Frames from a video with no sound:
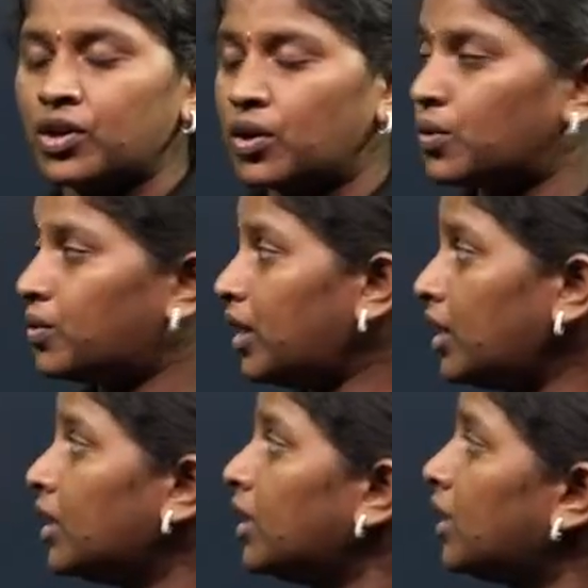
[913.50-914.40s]
Okay,
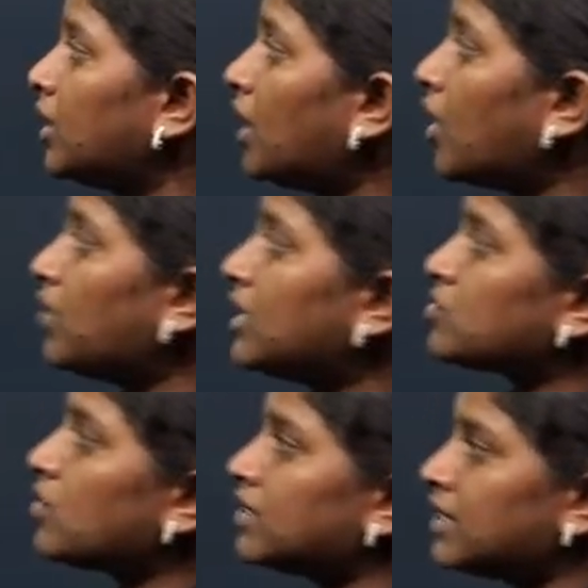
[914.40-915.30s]
now let's
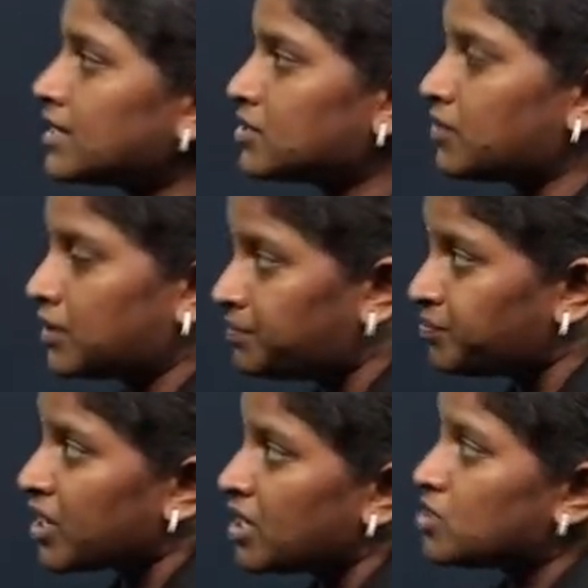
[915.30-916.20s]
solve the next one.
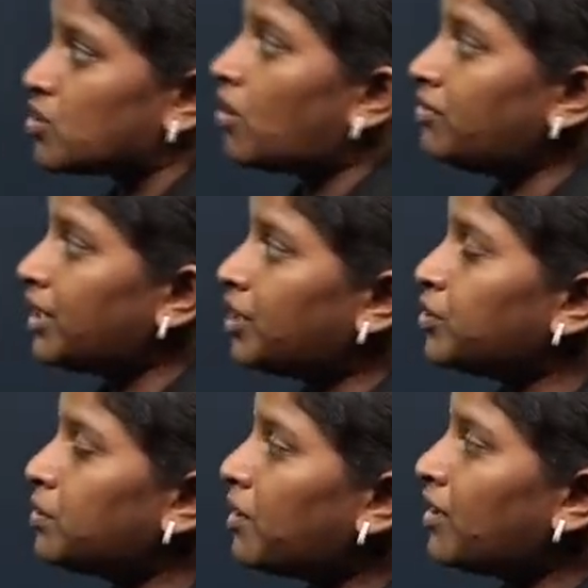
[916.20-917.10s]
Solve e to
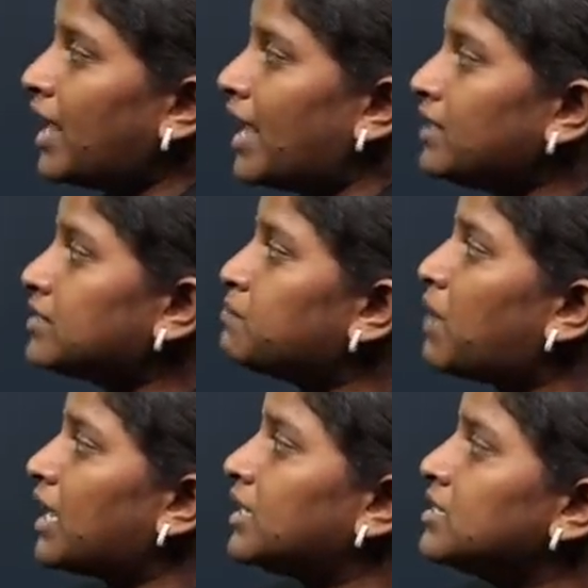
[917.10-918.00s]
the power x
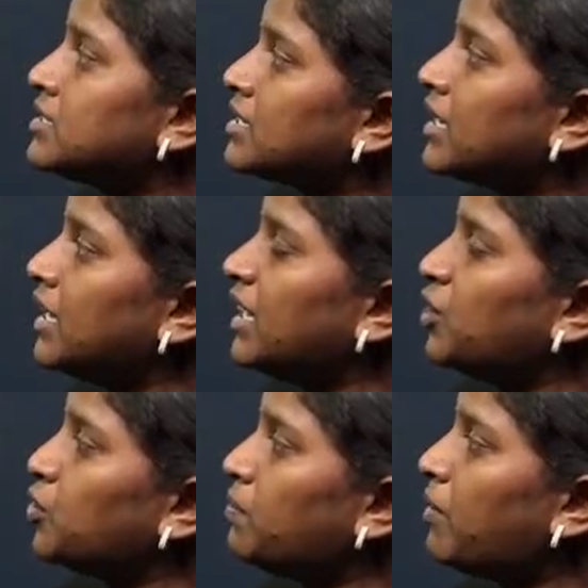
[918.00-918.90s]
minus 3 e
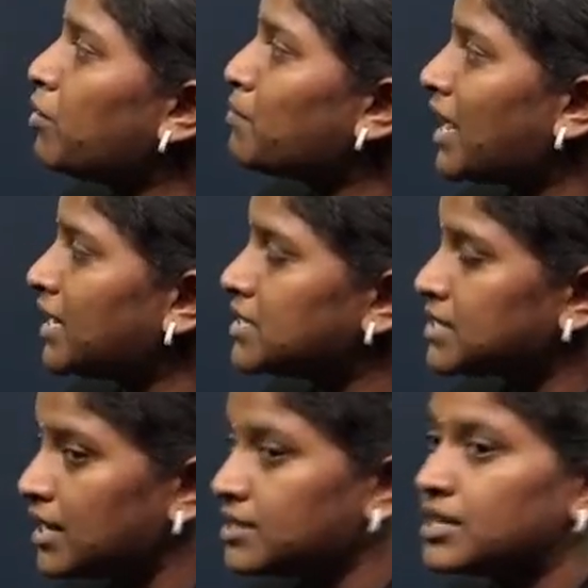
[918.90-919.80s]
to the power minus
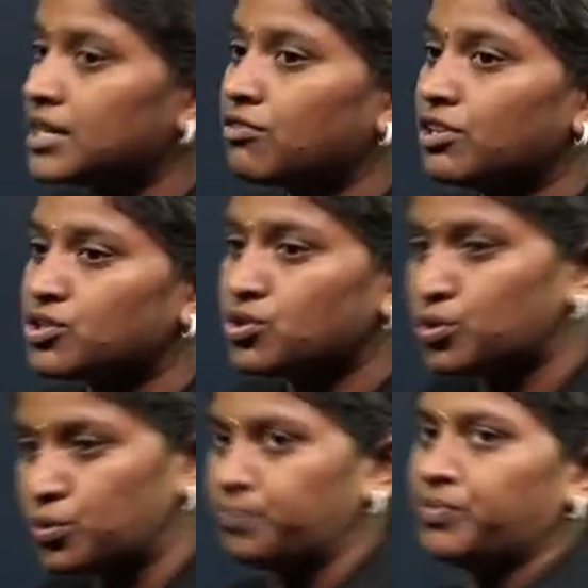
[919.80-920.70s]
x equals to 2.